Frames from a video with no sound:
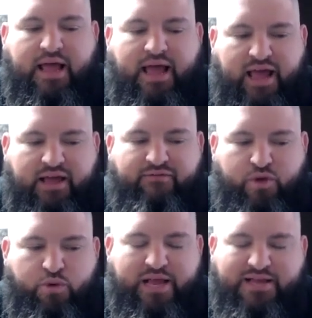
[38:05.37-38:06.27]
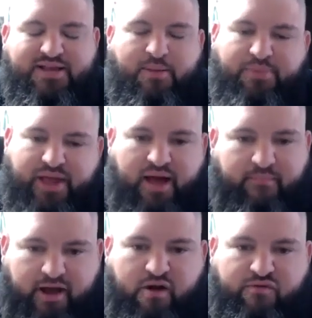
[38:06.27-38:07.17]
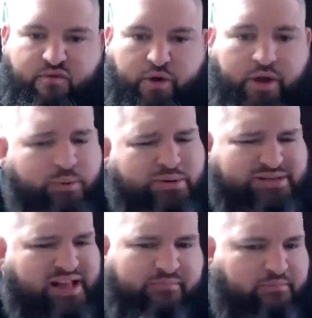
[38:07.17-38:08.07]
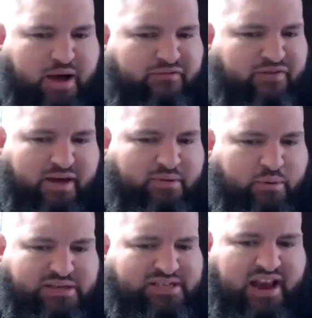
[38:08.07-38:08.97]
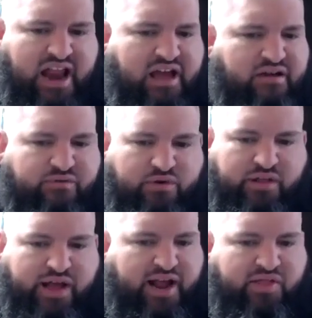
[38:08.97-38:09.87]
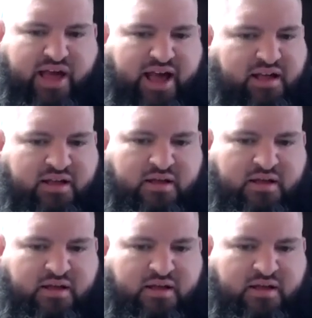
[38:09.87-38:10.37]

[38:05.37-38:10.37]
hey, if you need something, I'm here for you. It was never, my family was never like that.